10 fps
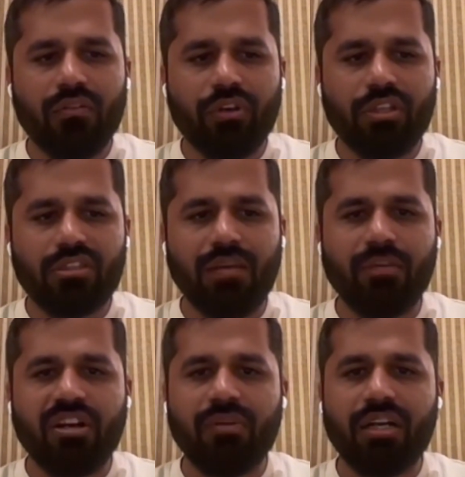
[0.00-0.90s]

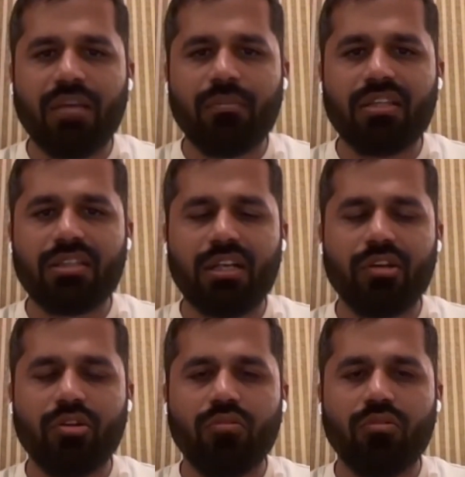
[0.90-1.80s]
First time government came
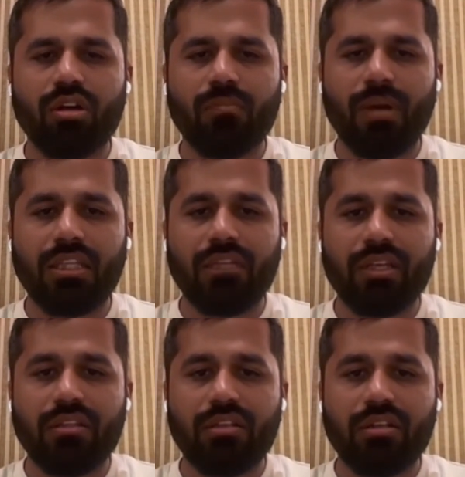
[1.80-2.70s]
and said, you know what, by
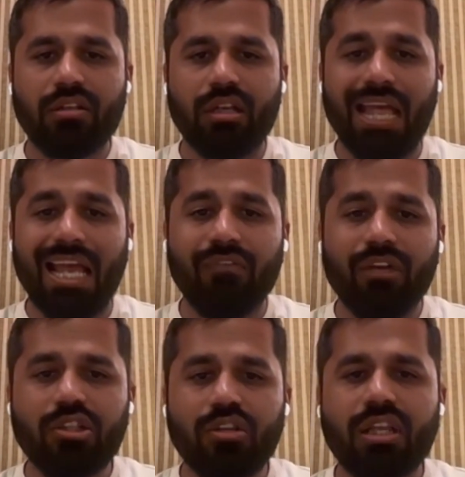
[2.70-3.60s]
the way, the
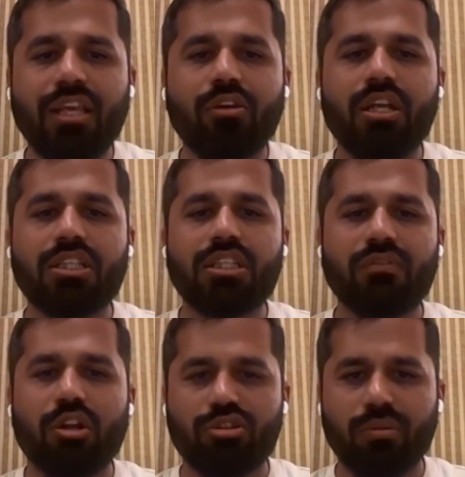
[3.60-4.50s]
language of the
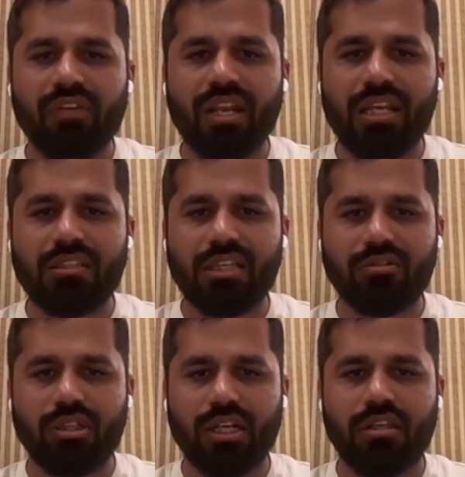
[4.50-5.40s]
regulations will also be very
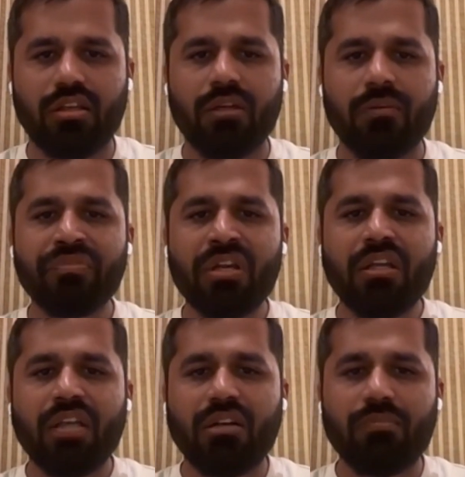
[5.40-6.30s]
easy, so that the
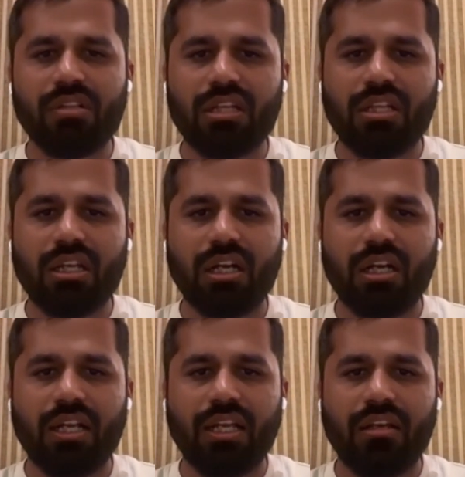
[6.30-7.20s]
young person in the
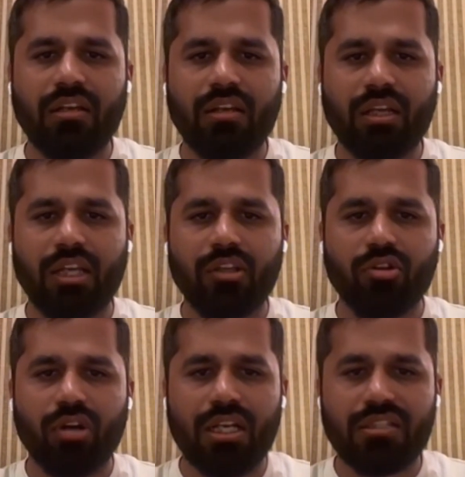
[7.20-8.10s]
country can,
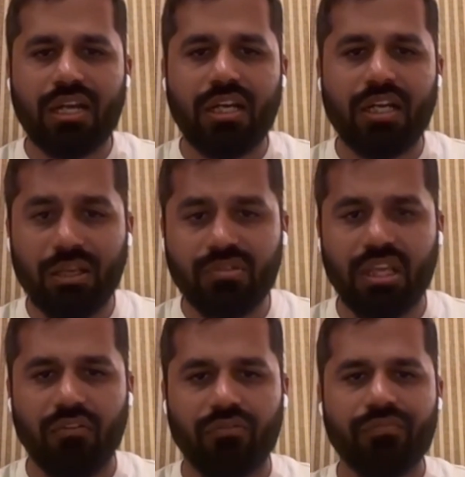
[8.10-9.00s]
understand it
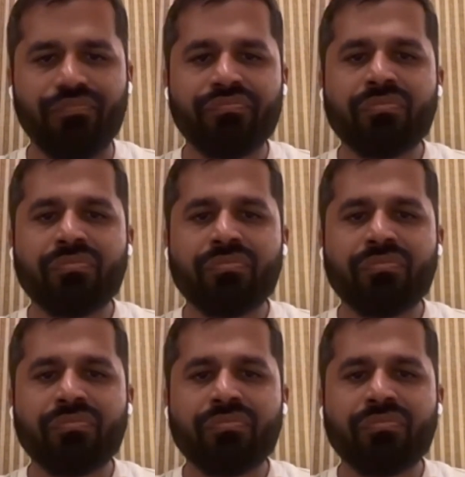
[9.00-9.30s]
himself.